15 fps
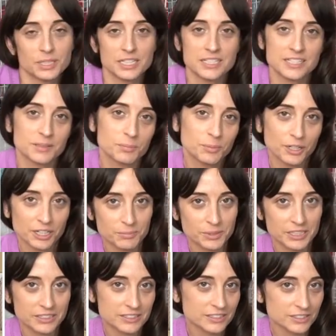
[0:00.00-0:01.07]
he did bring
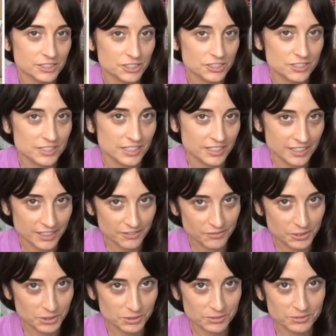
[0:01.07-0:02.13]
me delicious Indian
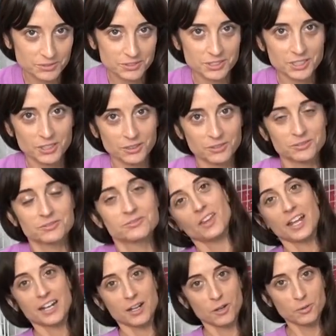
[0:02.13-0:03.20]
food, so
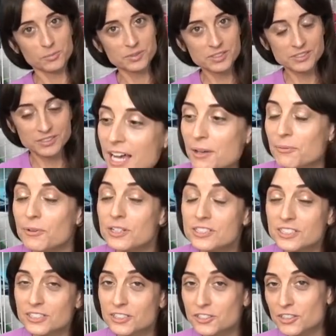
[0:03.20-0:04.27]
that helps. I was
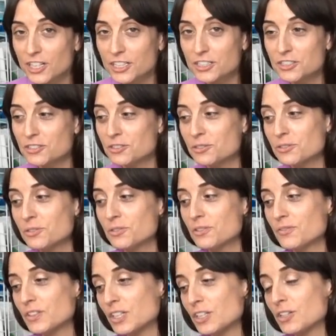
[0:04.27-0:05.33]
gonna try to do the
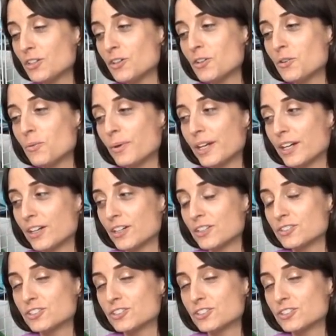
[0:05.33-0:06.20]
video where